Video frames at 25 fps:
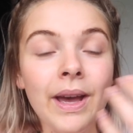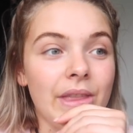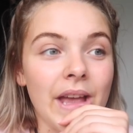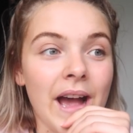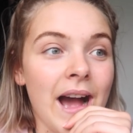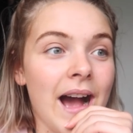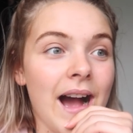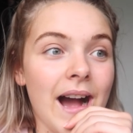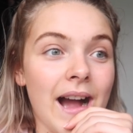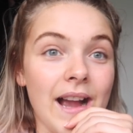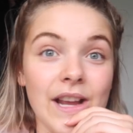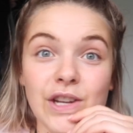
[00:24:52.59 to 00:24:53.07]

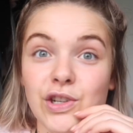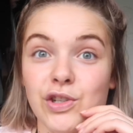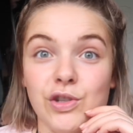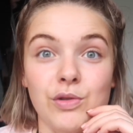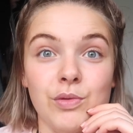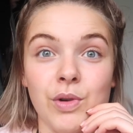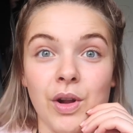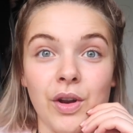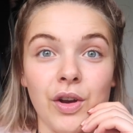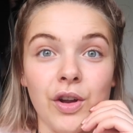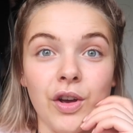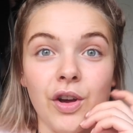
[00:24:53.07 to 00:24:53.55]
That I do
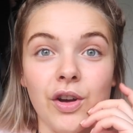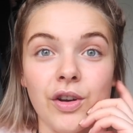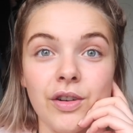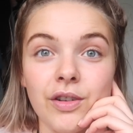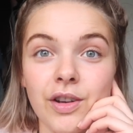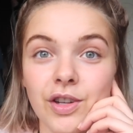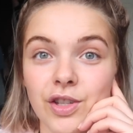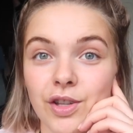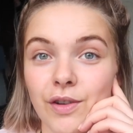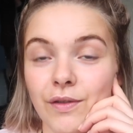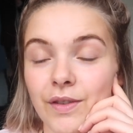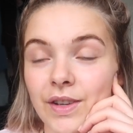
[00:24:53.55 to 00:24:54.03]
not know,
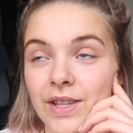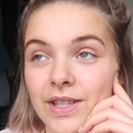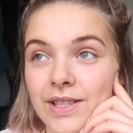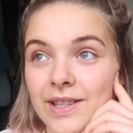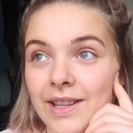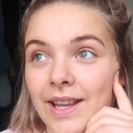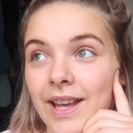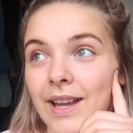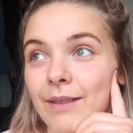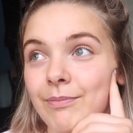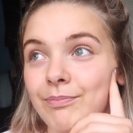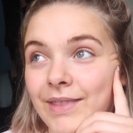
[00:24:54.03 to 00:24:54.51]
because
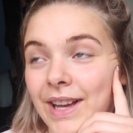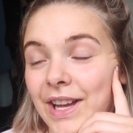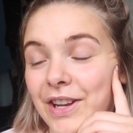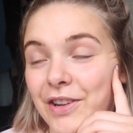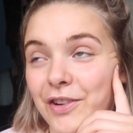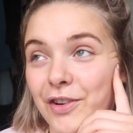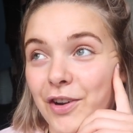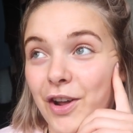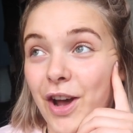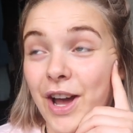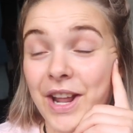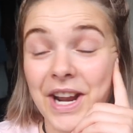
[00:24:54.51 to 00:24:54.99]
obviously I
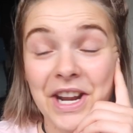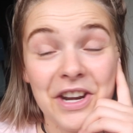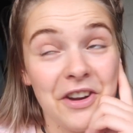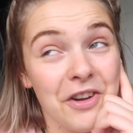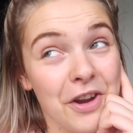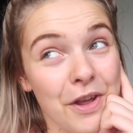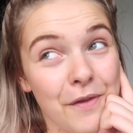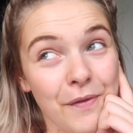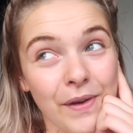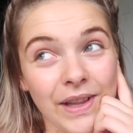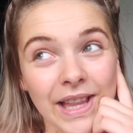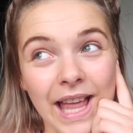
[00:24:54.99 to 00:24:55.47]
don't know, and I
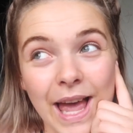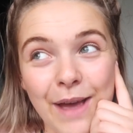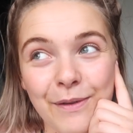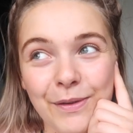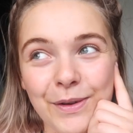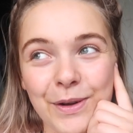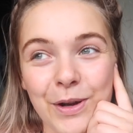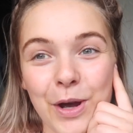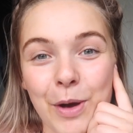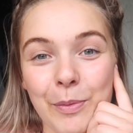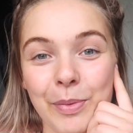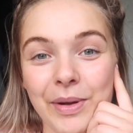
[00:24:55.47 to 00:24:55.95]
don't know if I'll
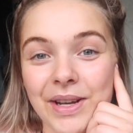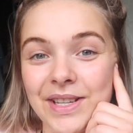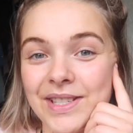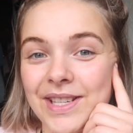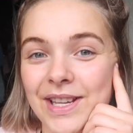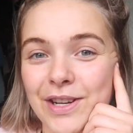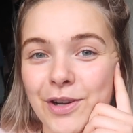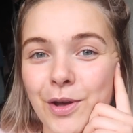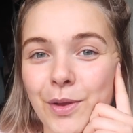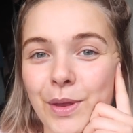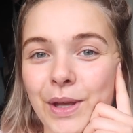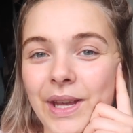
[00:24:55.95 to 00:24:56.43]
ever know, because
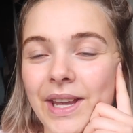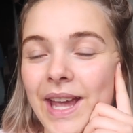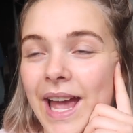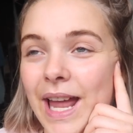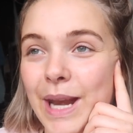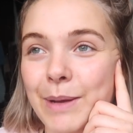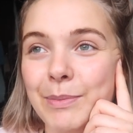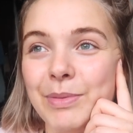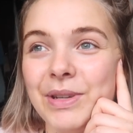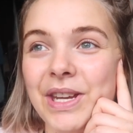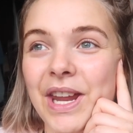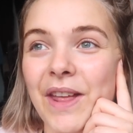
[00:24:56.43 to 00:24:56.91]
I don't think
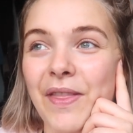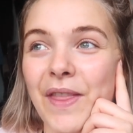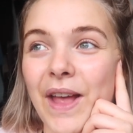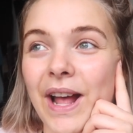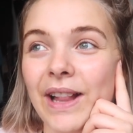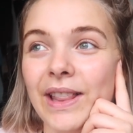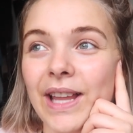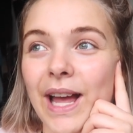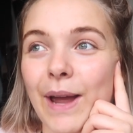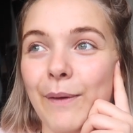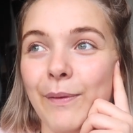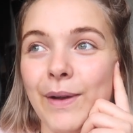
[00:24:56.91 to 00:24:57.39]
anybody in
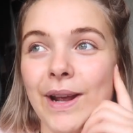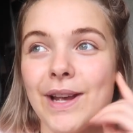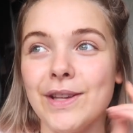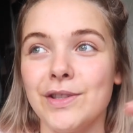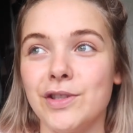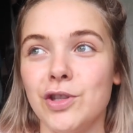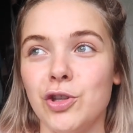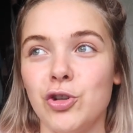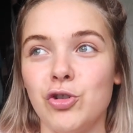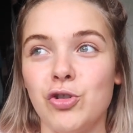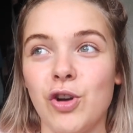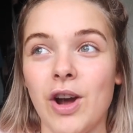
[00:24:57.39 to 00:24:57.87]
their life
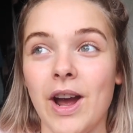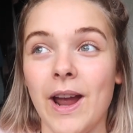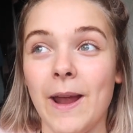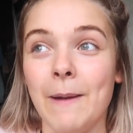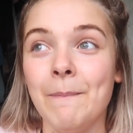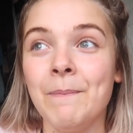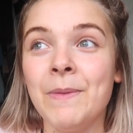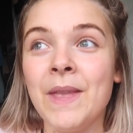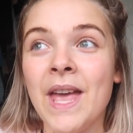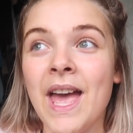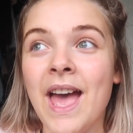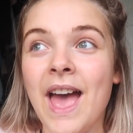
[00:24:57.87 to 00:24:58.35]
gets to try
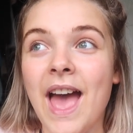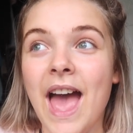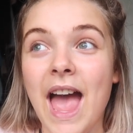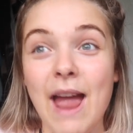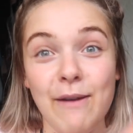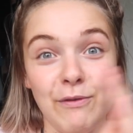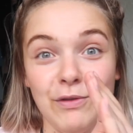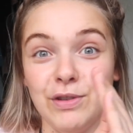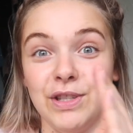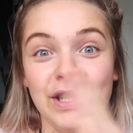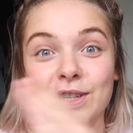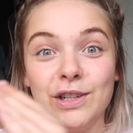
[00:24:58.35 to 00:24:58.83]

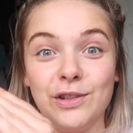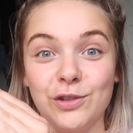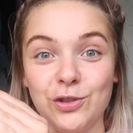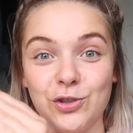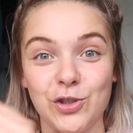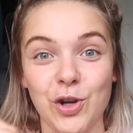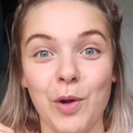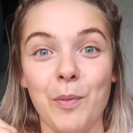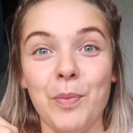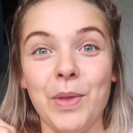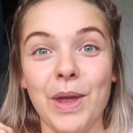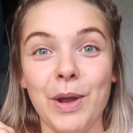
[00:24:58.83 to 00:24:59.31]
every single
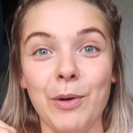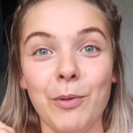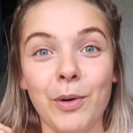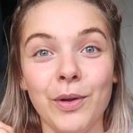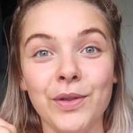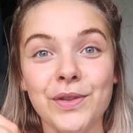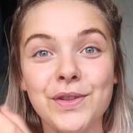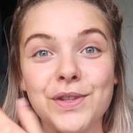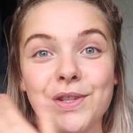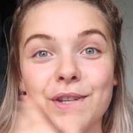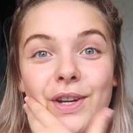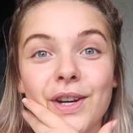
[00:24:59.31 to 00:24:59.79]
job they
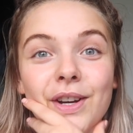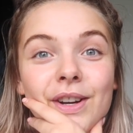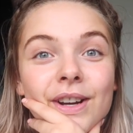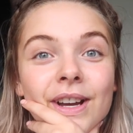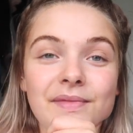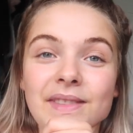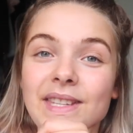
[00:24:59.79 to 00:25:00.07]
want to.